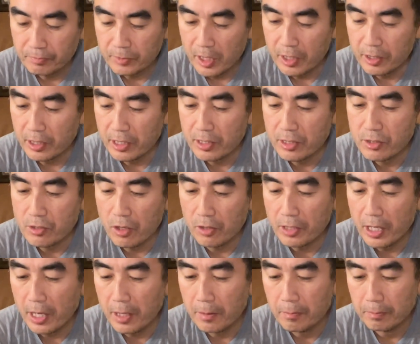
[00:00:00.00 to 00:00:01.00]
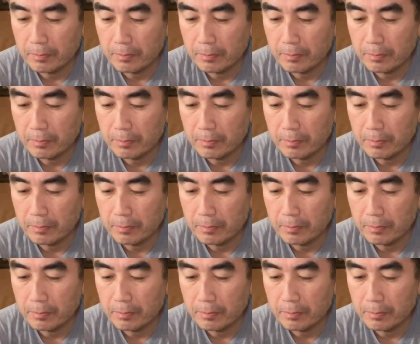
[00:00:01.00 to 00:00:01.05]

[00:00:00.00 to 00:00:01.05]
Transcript: I could eat this all day.